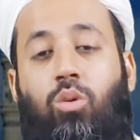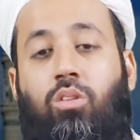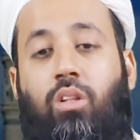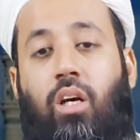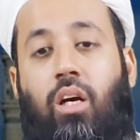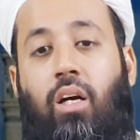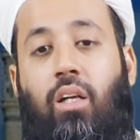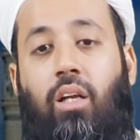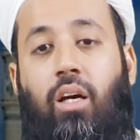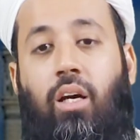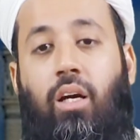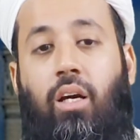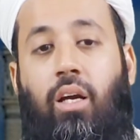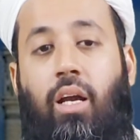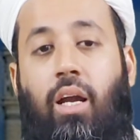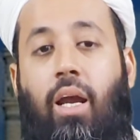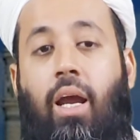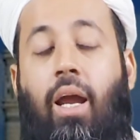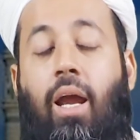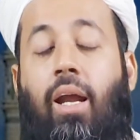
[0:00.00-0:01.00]
wa ta'ala
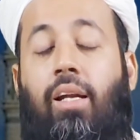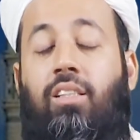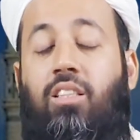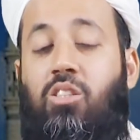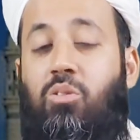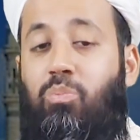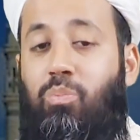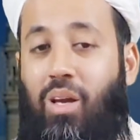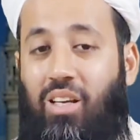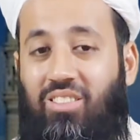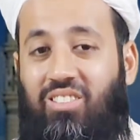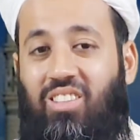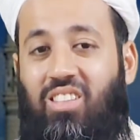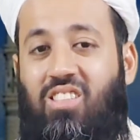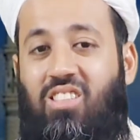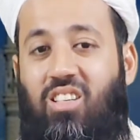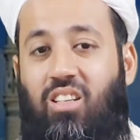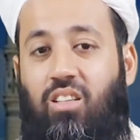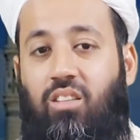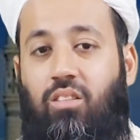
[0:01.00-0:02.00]
and His
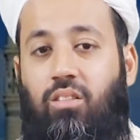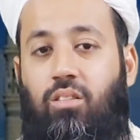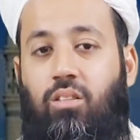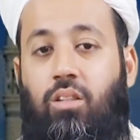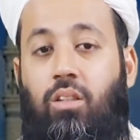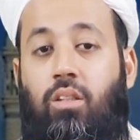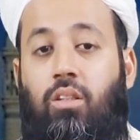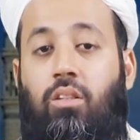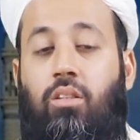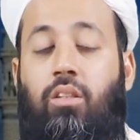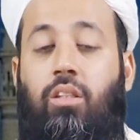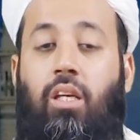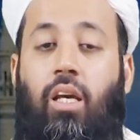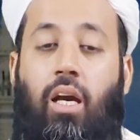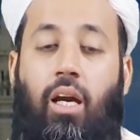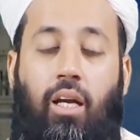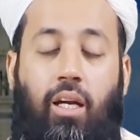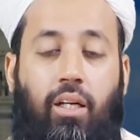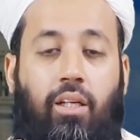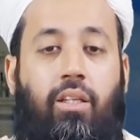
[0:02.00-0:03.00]
messenger, the
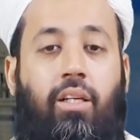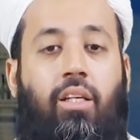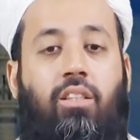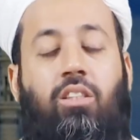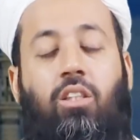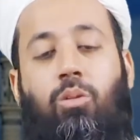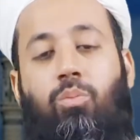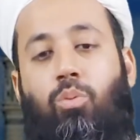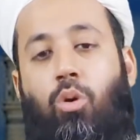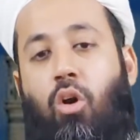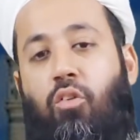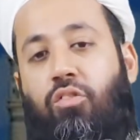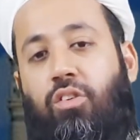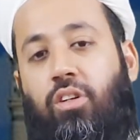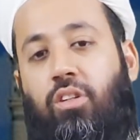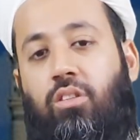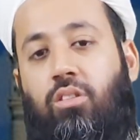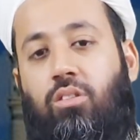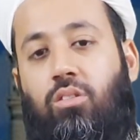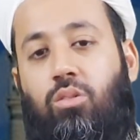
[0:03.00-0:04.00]
unlettered
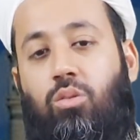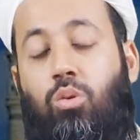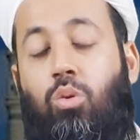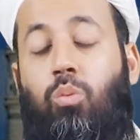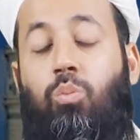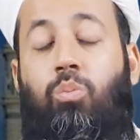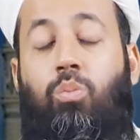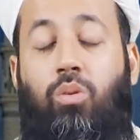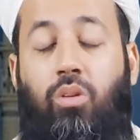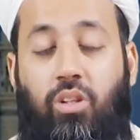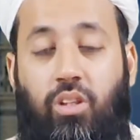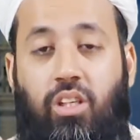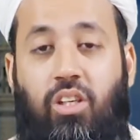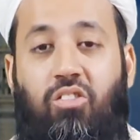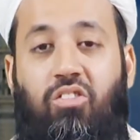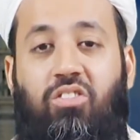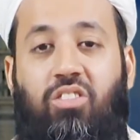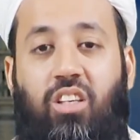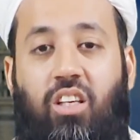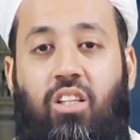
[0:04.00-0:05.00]
prophet who
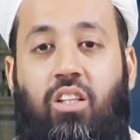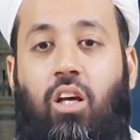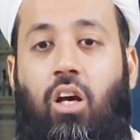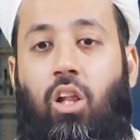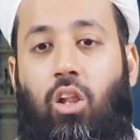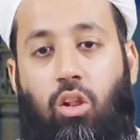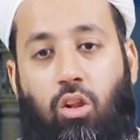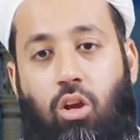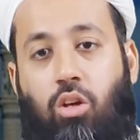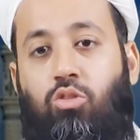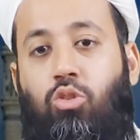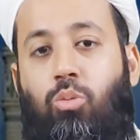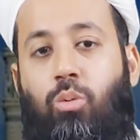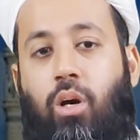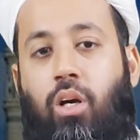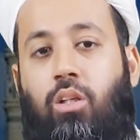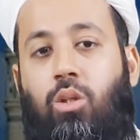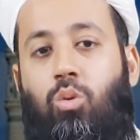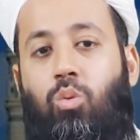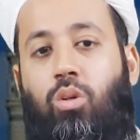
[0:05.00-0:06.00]
believes in Allah
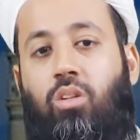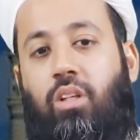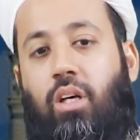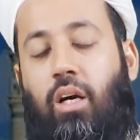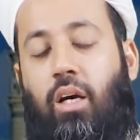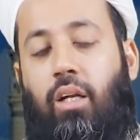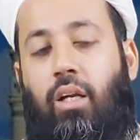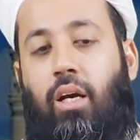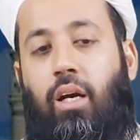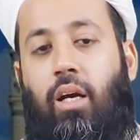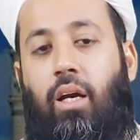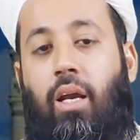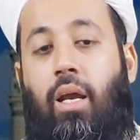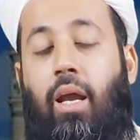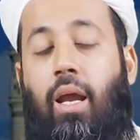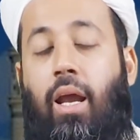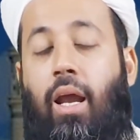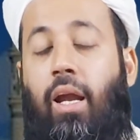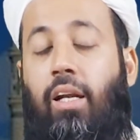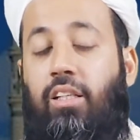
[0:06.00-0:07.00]
subhanahu wa ta'ala
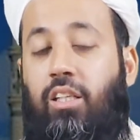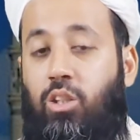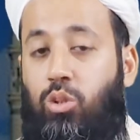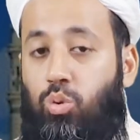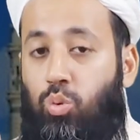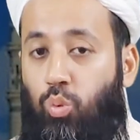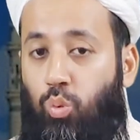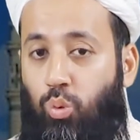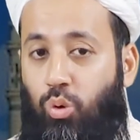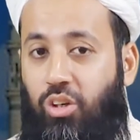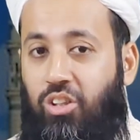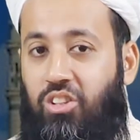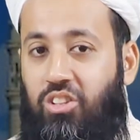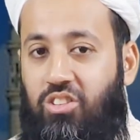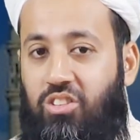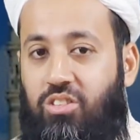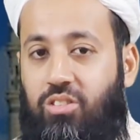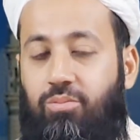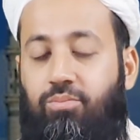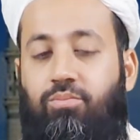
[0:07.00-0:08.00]
and His
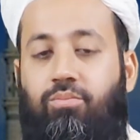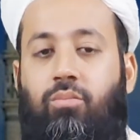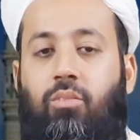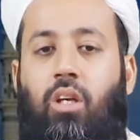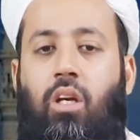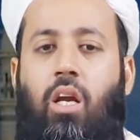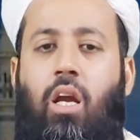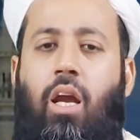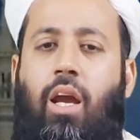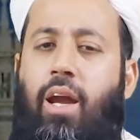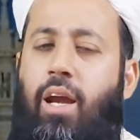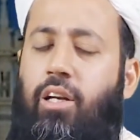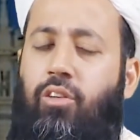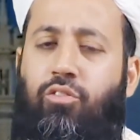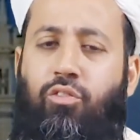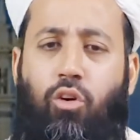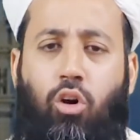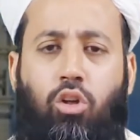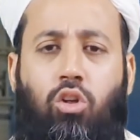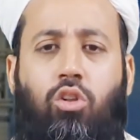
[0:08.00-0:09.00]
words.
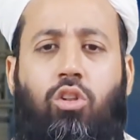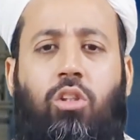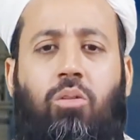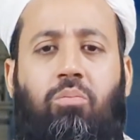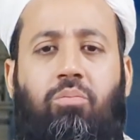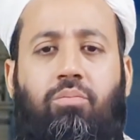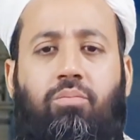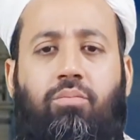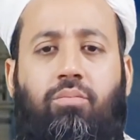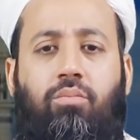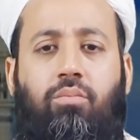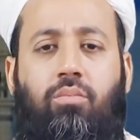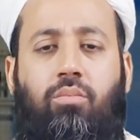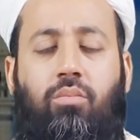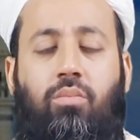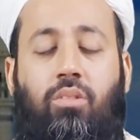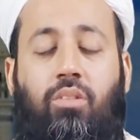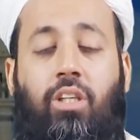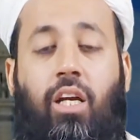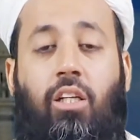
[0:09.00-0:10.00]
And follow Him
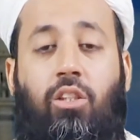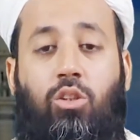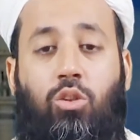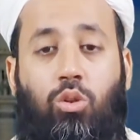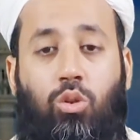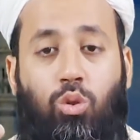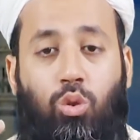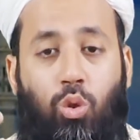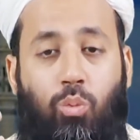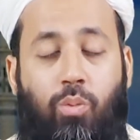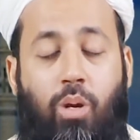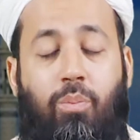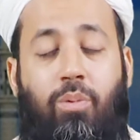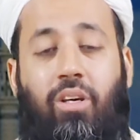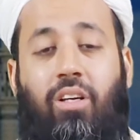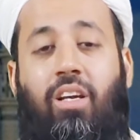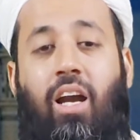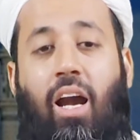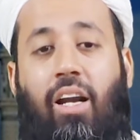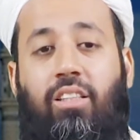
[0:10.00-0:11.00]
that you may
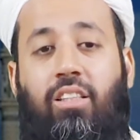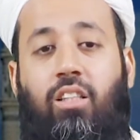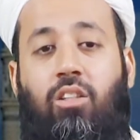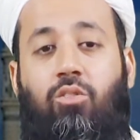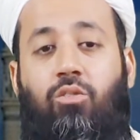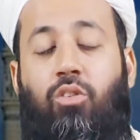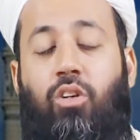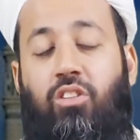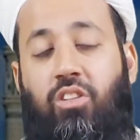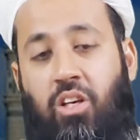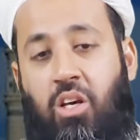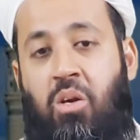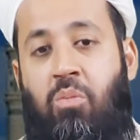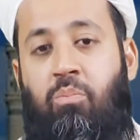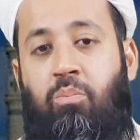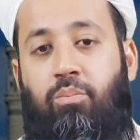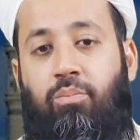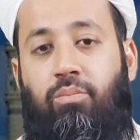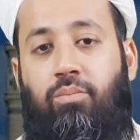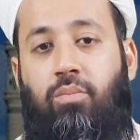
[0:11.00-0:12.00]
be guided with
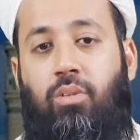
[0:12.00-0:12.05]
Him.